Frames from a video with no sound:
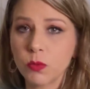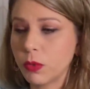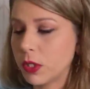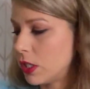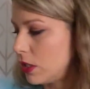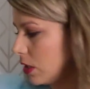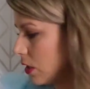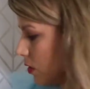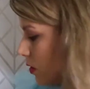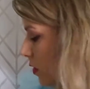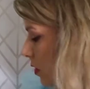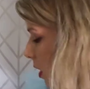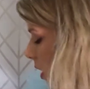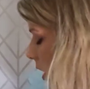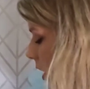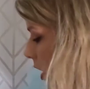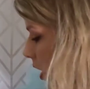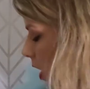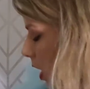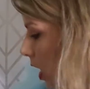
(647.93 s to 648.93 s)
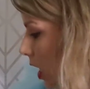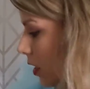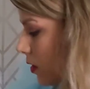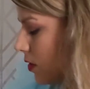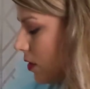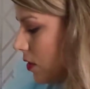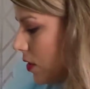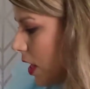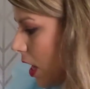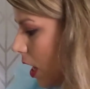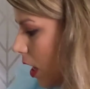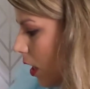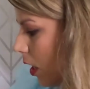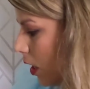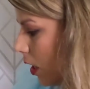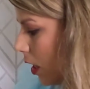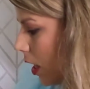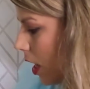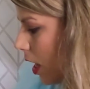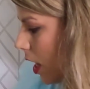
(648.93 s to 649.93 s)
Where it's
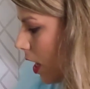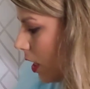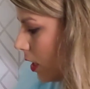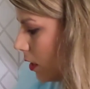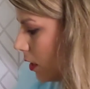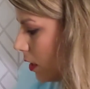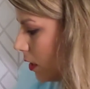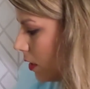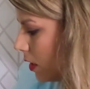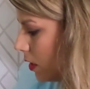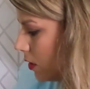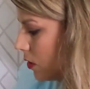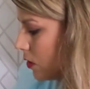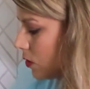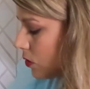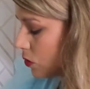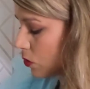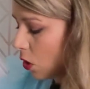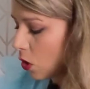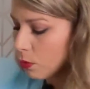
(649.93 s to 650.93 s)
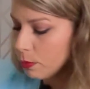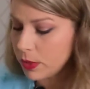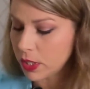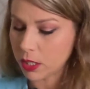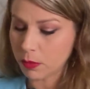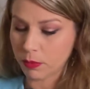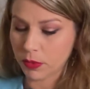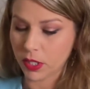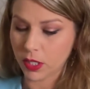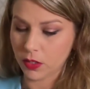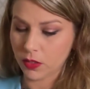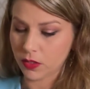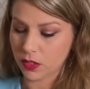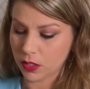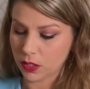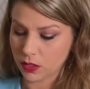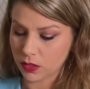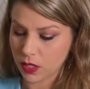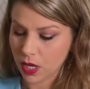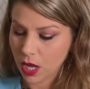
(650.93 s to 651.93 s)
there, and in so many
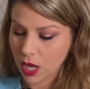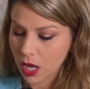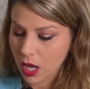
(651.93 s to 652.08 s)
places